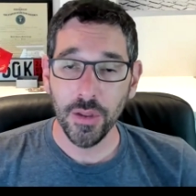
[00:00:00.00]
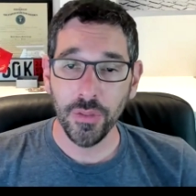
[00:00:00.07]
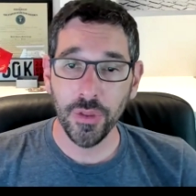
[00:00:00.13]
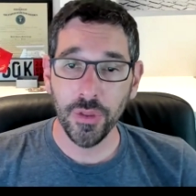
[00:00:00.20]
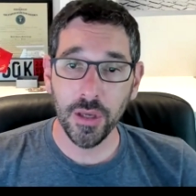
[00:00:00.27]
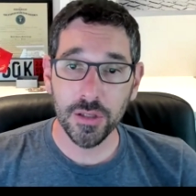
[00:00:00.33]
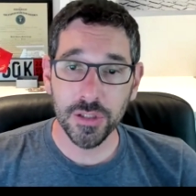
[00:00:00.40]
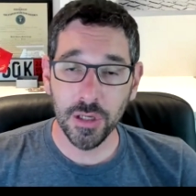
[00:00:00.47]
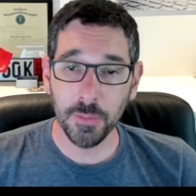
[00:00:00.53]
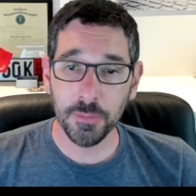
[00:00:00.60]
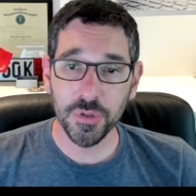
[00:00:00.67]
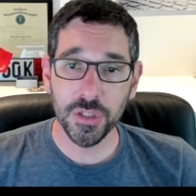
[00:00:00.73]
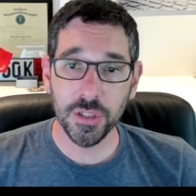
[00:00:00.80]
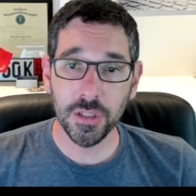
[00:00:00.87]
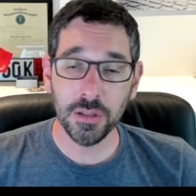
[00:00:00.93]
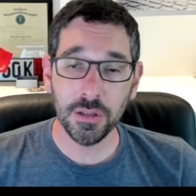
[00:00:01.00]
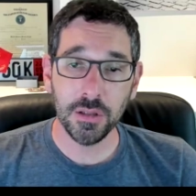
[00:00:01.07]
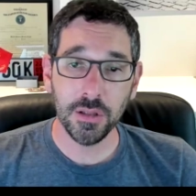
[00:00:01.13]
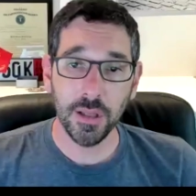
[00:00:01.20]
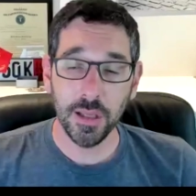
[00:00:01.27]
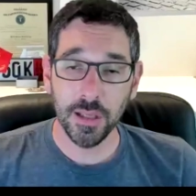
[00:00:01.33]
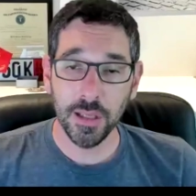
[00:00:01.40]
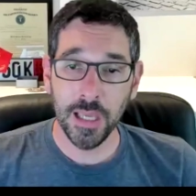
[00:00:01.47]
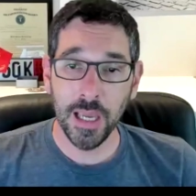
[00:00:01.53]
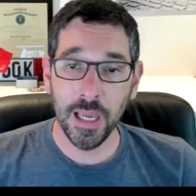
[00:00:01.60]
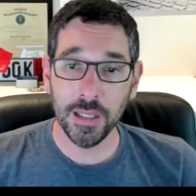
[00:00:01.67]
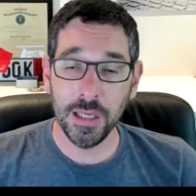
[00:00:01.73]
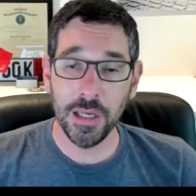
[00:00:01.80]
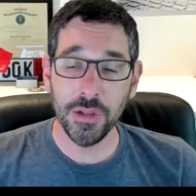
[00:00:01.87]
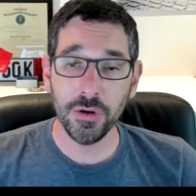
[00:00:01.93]
the assumption
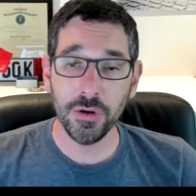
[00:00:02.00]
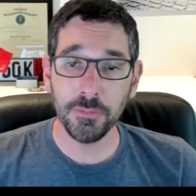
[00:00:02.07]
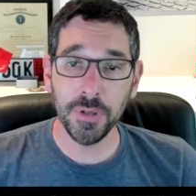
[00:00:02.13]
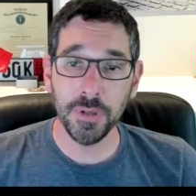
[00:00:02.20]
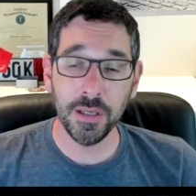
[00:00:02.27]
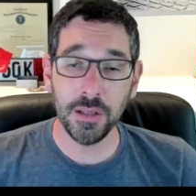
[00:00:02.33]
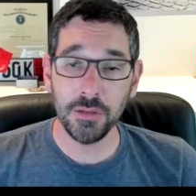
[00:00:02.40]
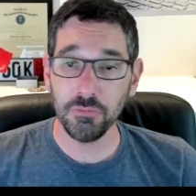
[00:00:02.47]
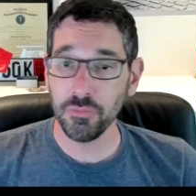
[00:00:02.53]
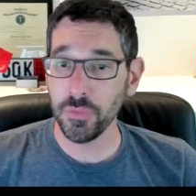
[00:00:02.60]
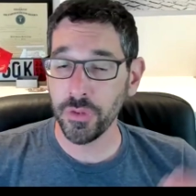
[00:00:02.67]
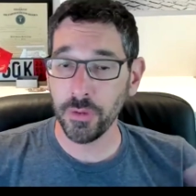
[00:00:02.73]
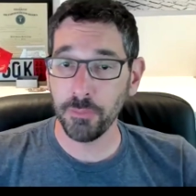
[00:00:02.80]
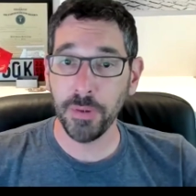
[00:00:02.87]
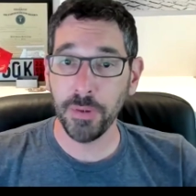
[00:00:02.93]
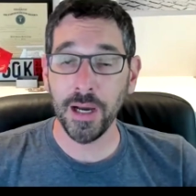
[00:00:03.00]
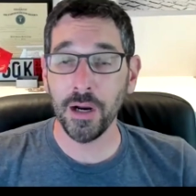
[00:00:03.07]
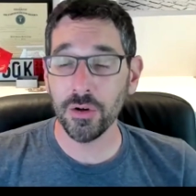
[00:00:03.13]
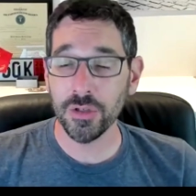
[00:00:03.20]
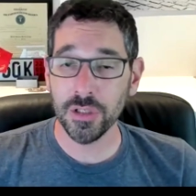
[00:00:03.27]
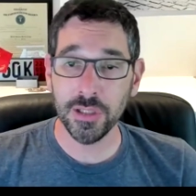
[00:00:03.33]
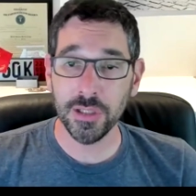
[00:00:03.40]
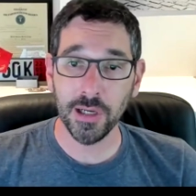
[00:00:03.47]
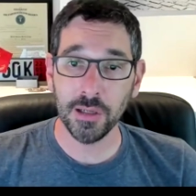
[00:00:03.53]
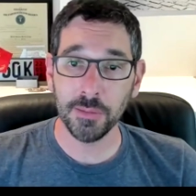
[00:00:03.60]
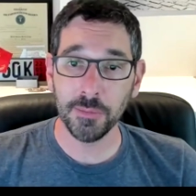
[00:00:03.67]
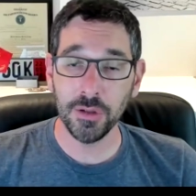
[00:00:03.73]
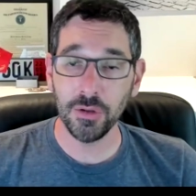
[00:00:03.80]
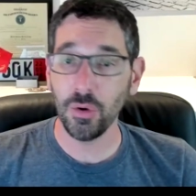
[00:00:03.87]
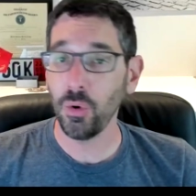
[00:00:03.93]
can either be the buyer's
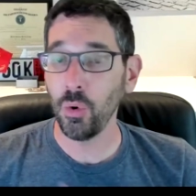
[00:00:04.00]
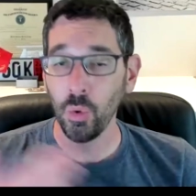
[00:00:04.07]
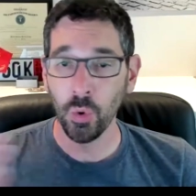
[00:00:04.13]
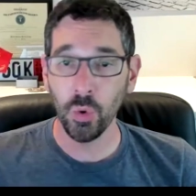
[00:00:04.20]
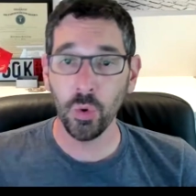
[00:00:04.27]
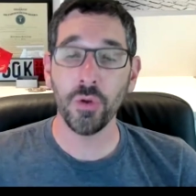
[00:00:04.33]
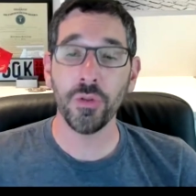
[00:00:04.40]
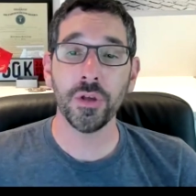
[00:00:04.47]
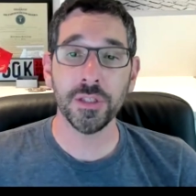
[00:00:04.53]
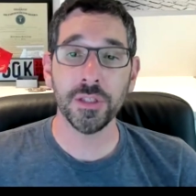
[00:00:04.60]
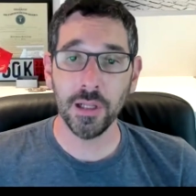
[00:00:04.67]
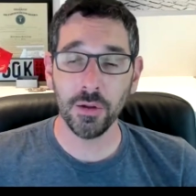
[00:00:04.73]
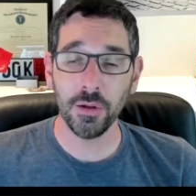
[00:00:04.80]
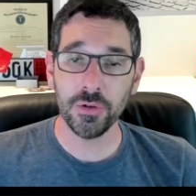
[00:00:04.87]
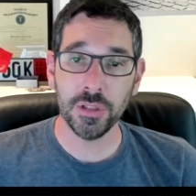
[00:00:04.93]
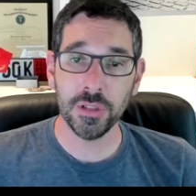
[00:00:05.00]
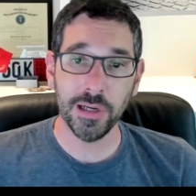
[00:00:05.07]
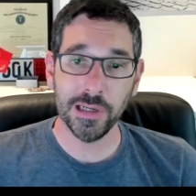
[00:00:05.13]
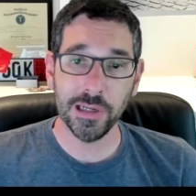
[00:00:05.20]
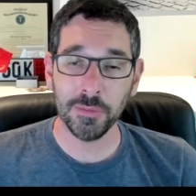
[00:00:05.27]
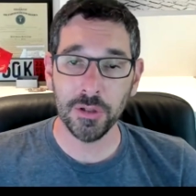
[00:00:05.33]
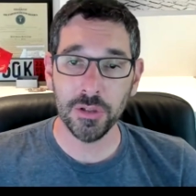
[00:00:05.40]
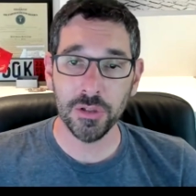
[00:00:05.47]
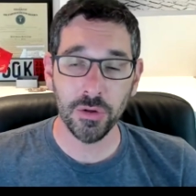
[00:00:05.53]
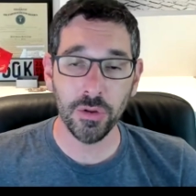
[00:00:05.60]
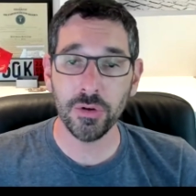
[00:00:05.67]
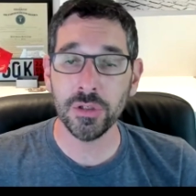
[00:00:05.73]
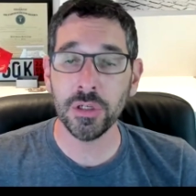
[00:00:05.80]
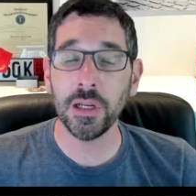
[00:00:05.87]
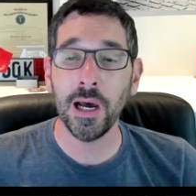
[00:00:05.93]
entitlement or the seller's entitlement. So
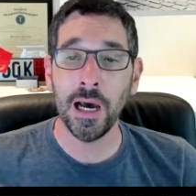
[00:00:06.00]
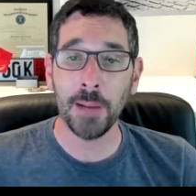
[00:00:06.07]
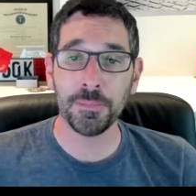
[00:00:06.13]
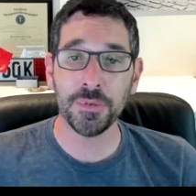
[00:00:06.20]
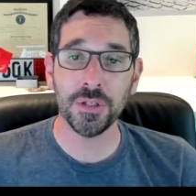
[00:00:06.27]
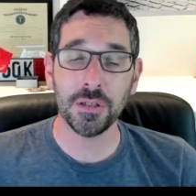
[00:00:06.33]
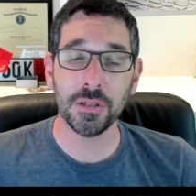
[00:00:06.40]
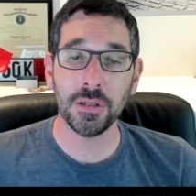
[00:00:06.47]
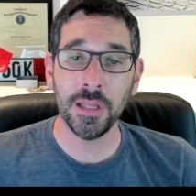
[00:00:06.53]
there's an option.